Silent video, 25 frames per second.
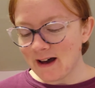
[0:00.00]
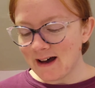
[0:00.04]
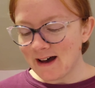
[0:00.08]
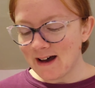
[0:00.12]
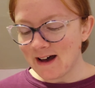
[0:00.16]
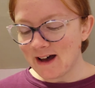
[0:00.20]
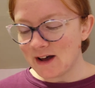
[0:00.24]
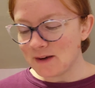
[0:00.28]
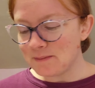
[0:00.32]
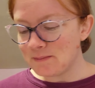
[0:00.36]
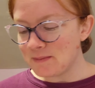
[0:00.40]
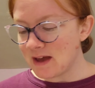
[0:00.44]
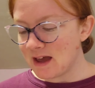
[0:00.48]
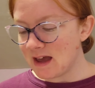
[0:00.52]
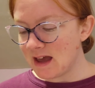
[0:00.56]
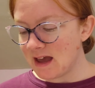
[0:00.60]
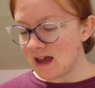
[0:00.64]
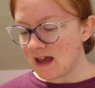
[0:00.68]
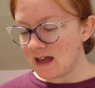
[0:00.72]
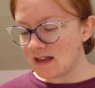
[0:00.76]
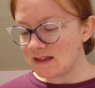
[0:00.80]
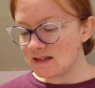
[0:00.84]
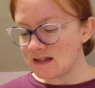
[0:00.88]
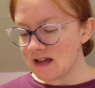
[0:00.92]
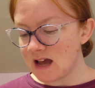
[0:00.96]

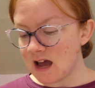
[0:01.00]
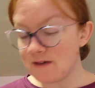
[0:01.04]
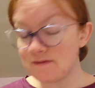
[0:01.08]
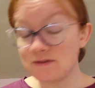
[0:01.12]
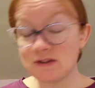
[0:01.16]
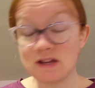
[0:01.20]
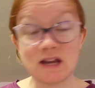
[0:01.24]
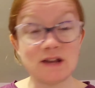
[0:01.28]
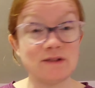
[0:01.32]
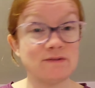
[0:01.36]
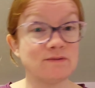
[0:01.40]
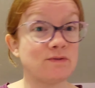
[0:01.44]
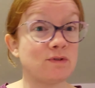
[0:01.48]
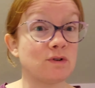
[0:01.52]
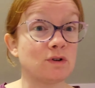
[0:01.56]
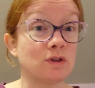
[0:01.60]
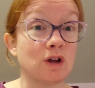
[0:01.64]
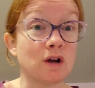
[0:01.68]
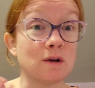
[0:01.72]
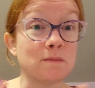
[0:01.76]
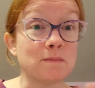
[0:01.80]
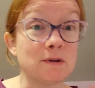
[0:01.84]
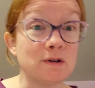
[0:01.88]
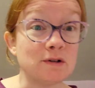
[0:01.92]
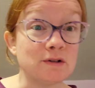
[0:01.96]
and haven't eaten for a
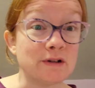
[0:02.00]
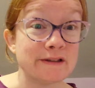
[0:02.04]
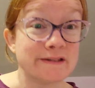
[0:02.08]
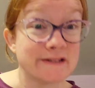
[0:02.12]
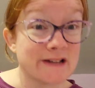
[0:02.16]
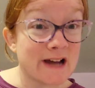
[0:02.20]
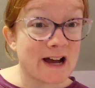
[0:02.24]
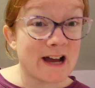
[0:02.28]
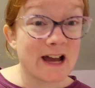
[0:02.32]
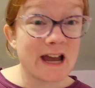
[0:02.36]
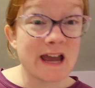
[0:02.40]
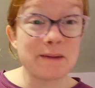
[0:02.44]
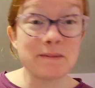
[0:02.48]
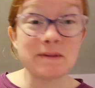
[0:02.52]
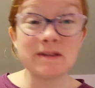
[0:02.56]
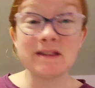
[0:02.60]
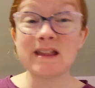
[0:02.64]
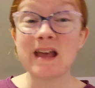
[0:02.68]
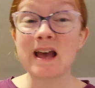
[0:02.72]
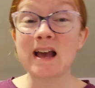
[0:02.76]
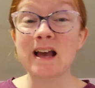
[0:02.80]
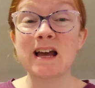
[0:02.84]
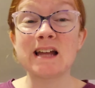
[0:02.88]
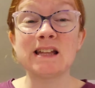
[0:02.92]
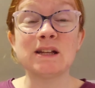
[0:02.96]
long period of time,
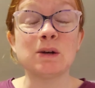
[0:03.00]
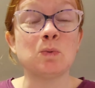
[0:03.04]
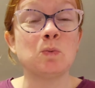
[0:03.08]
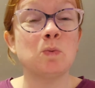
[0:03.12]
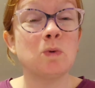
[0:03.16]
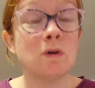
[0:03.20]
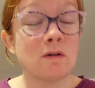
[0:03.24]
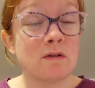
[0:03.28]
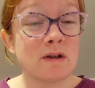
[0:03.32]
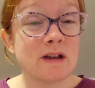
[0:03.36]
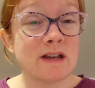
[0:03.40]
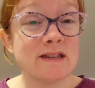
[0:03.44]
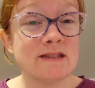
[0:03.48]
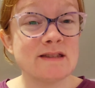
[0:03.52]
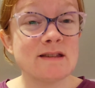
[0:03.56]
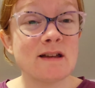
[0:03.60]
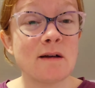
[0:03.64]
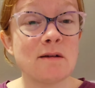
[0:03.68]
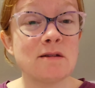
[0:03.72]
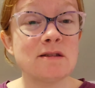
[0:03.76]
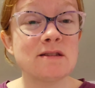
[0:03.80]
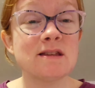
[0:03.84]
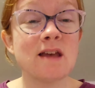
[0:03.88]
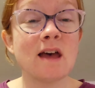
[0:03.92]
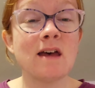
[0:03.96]
and that kind of worries
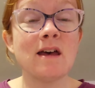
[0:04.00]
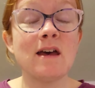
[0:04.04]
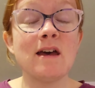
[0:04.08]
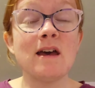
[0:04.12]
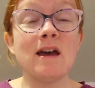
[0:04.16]
us,